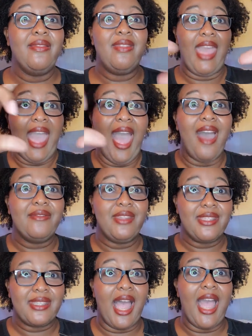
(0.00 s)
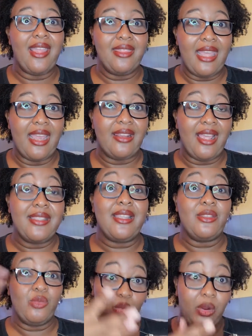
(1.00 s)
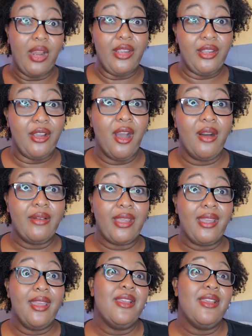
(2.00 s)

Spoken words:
they have the sign there that says, where are you going?